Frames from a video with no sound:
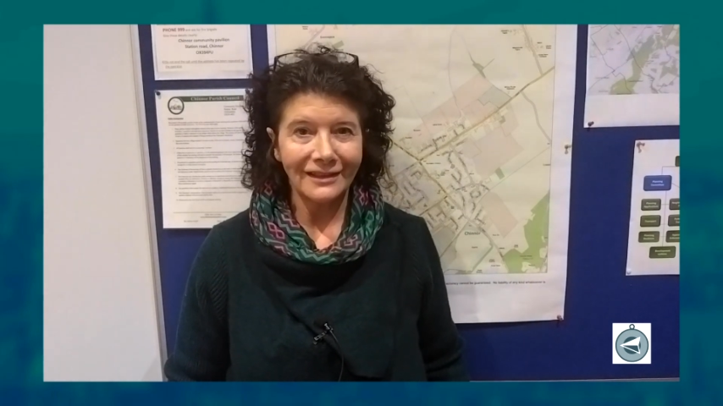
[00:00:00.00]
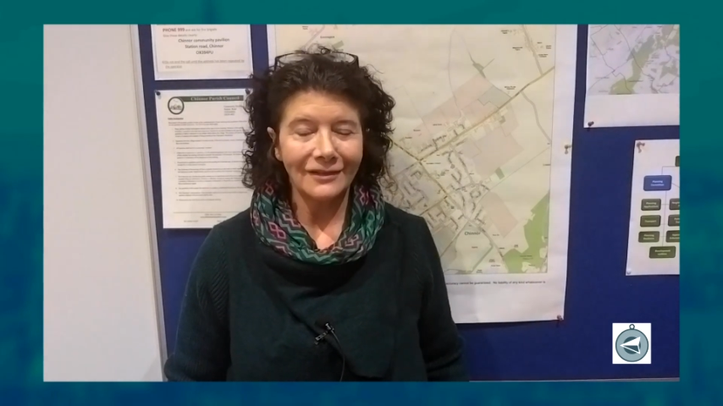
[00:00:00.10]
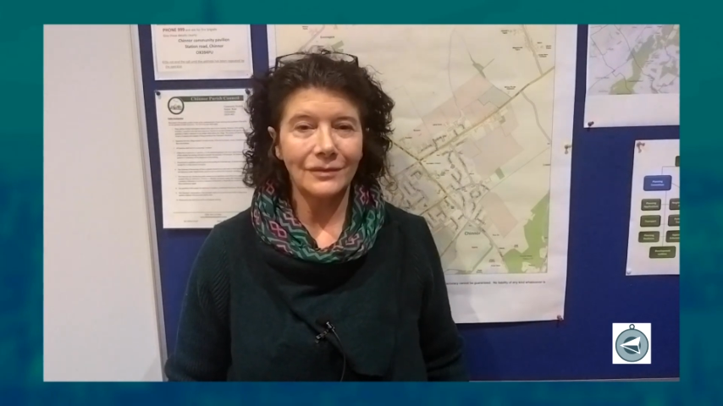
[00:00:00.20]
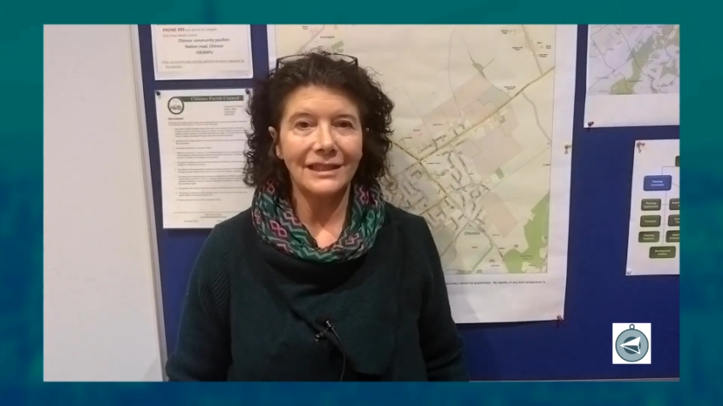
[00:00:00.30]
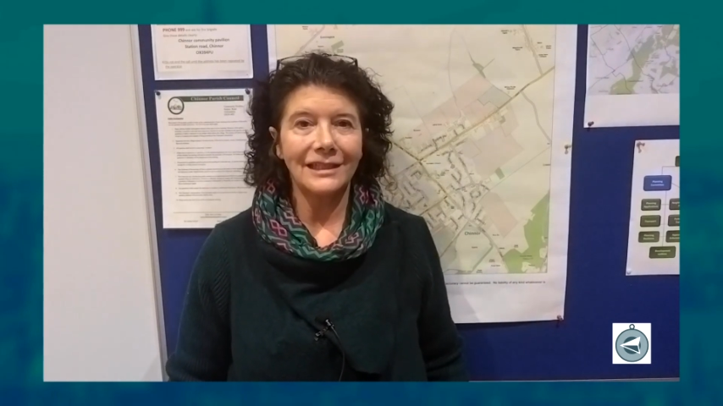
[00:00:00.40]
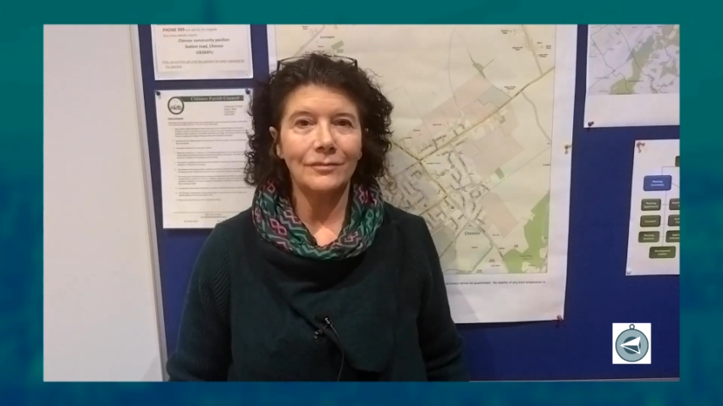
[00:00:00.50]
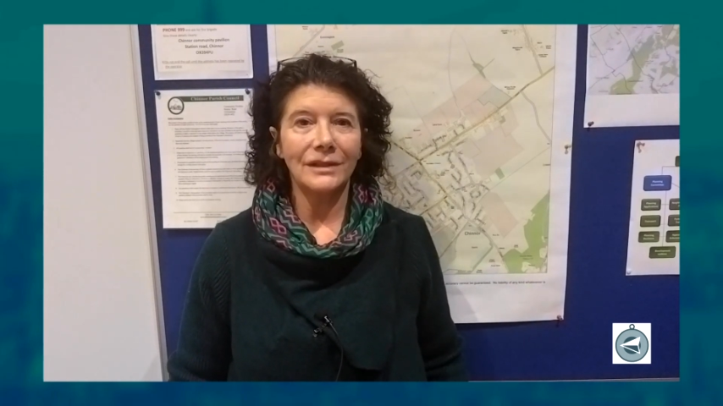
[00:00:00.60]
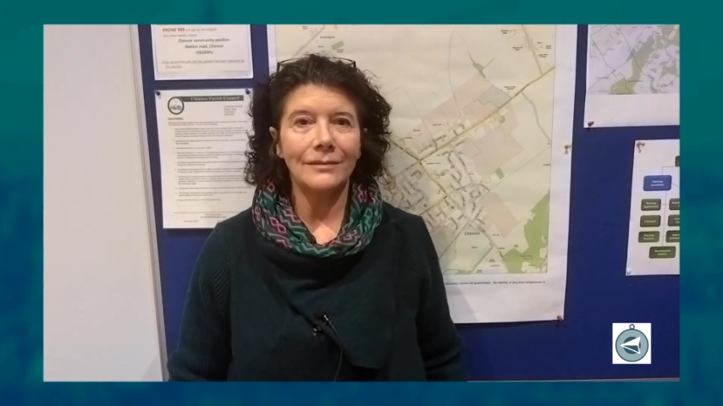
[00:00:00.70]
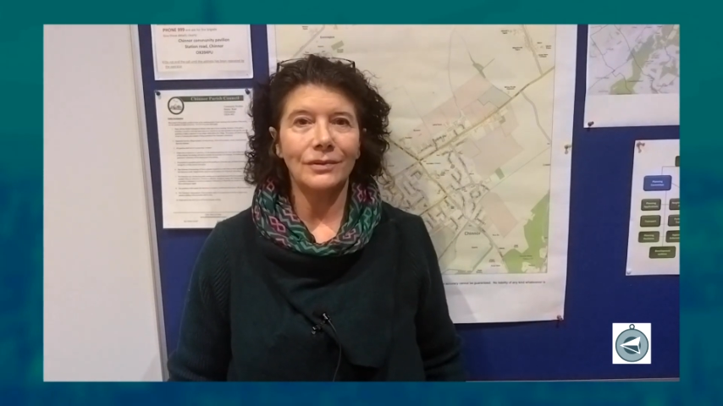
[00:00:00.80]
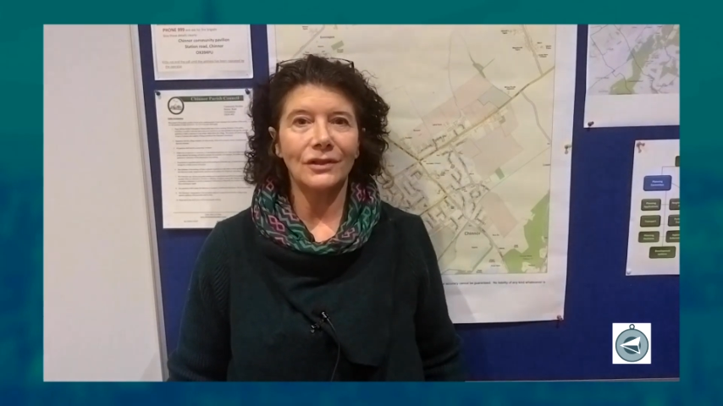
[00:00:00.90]
We need
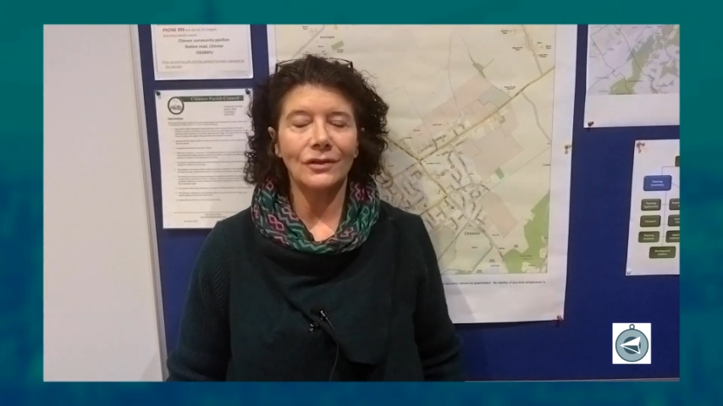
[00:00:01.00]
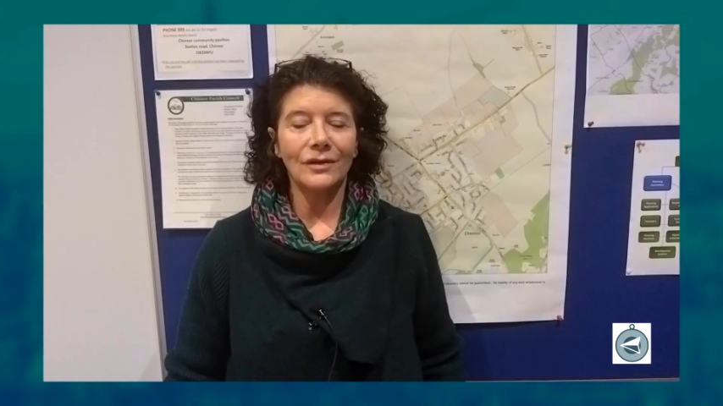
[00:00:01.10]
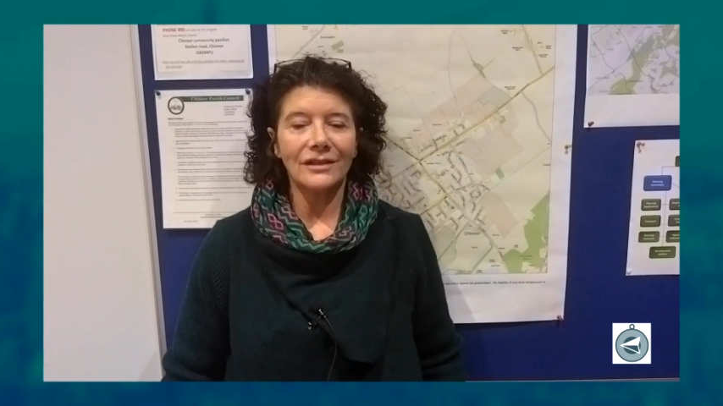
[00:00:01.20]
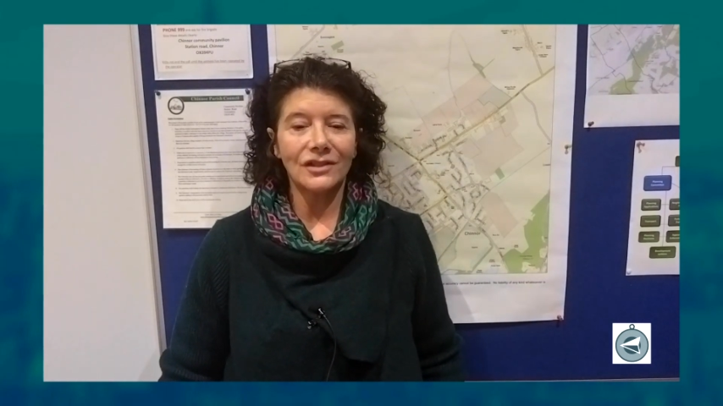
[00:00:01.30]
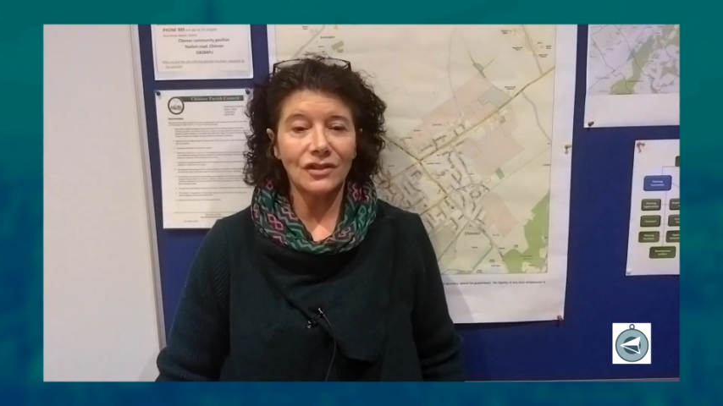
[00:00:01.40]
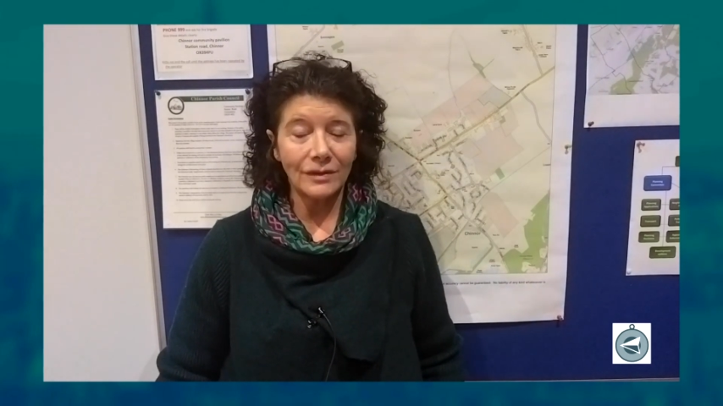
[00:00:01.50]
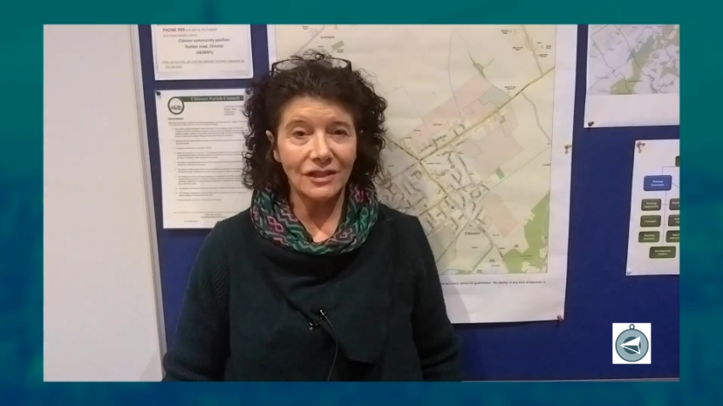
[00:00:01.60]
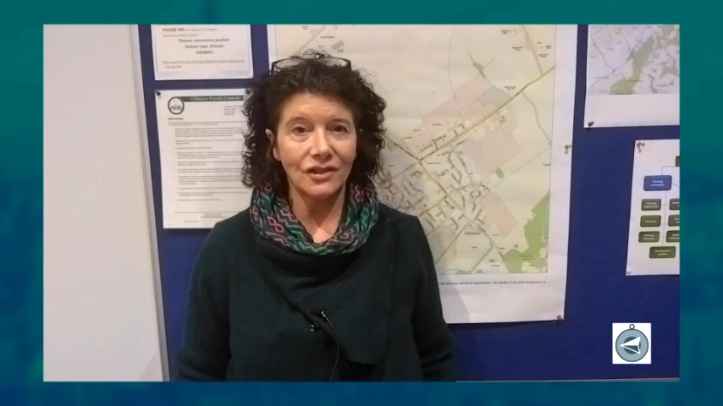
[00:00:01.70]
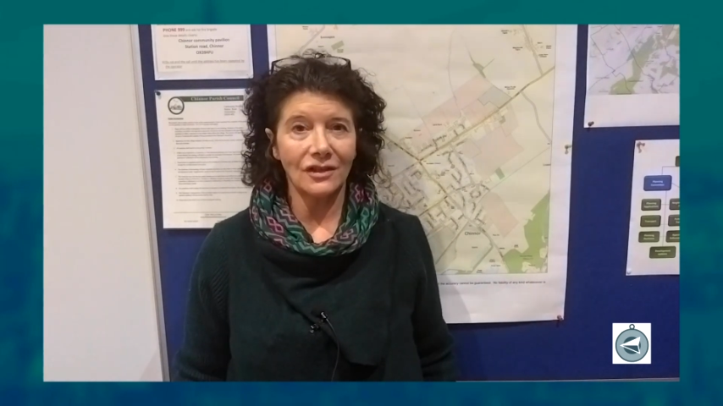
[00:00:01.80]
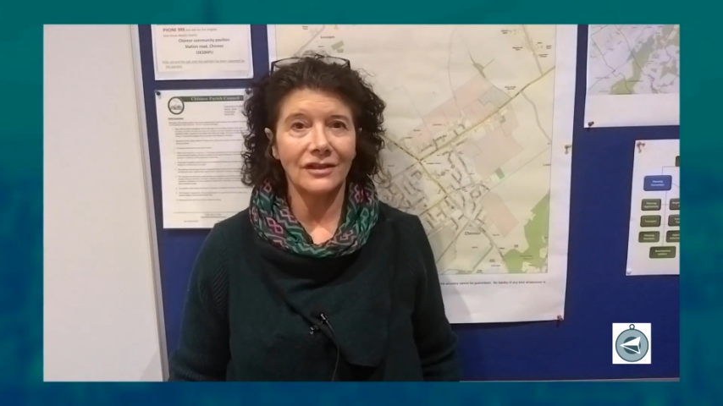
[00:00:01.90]
people who are
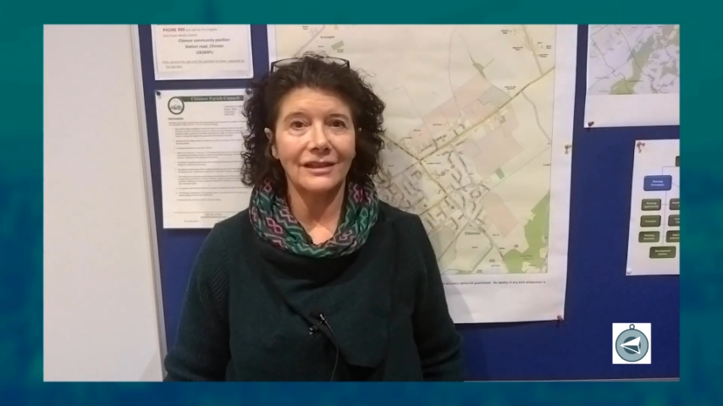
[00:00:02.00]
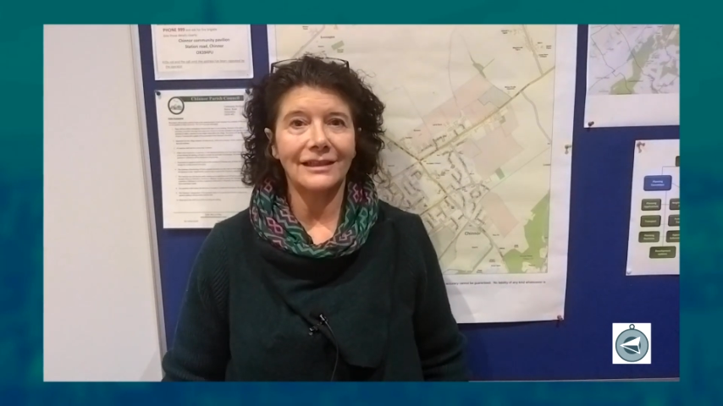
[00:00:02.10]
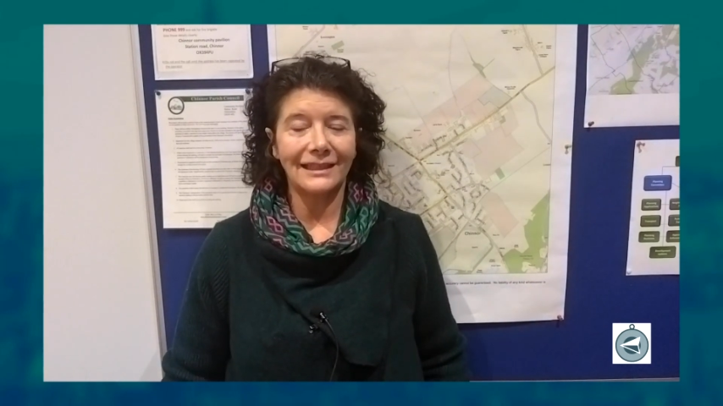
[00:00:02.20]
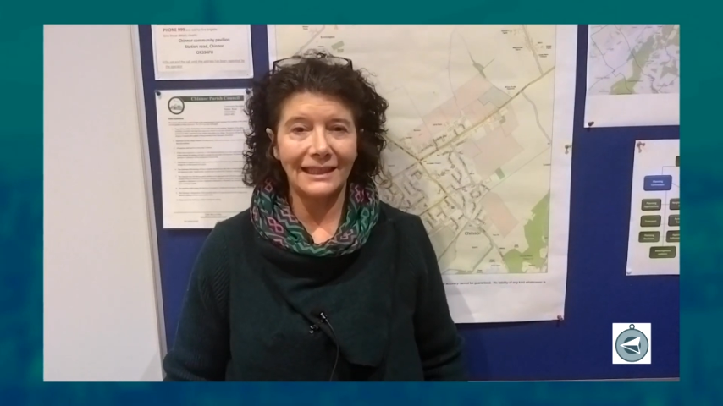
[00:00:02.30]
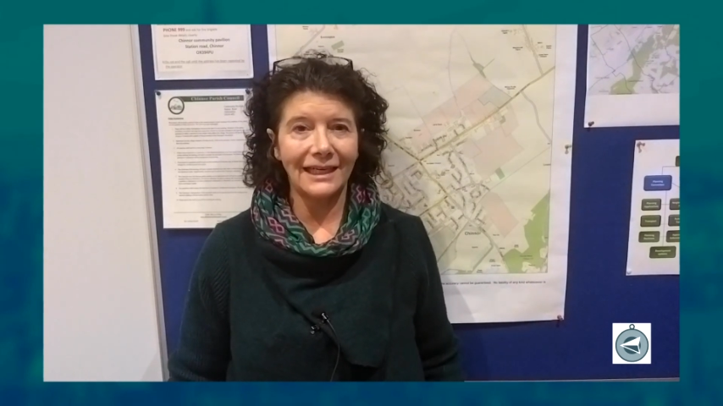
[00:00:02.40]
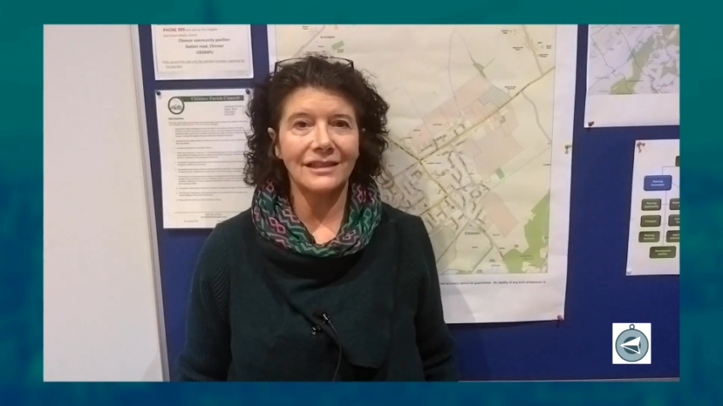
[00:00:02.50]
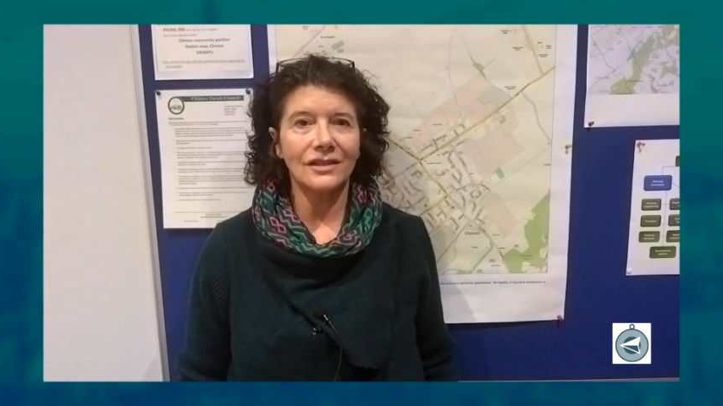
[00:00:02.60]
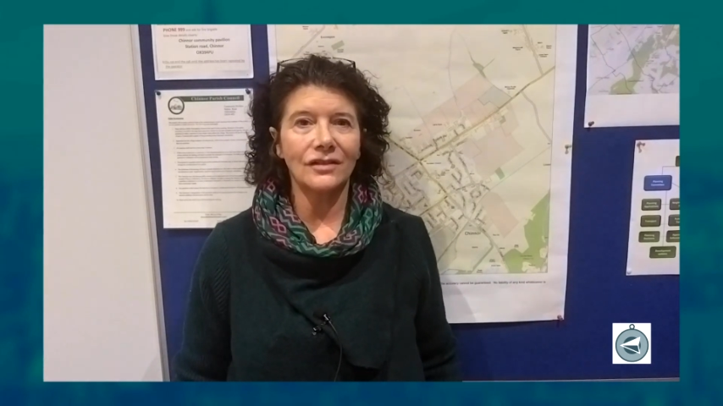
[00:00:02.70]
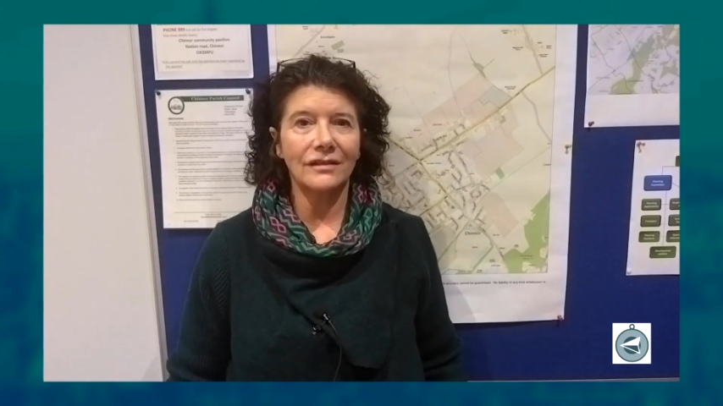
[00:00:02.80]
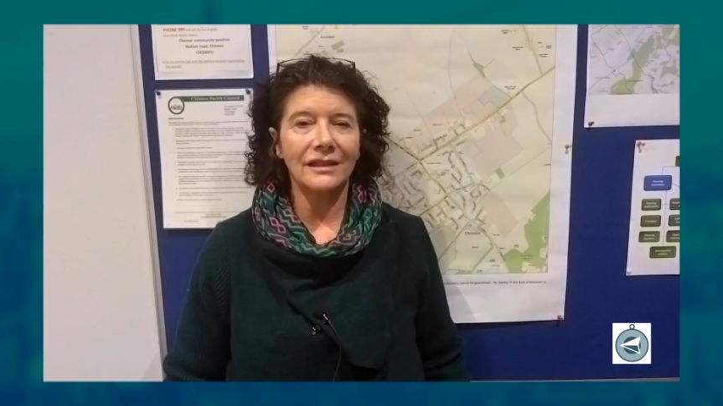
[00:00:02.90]
switched on and connected
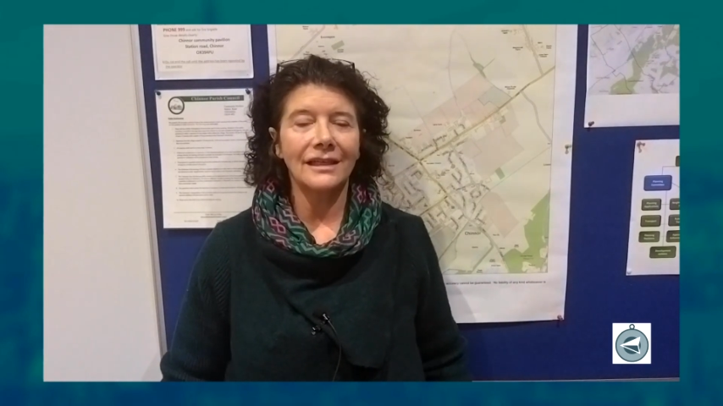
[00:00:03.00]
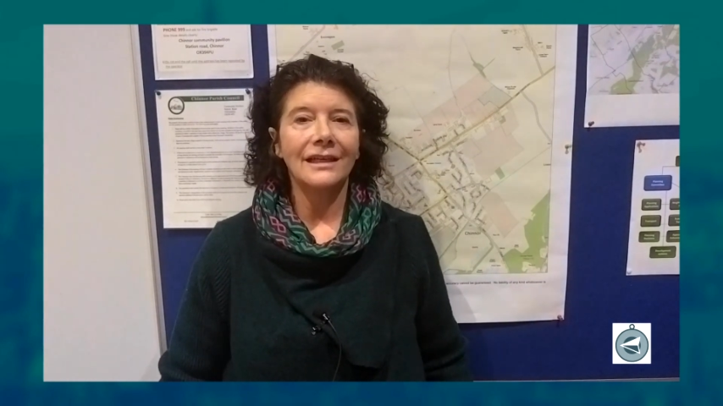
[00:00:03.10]
to the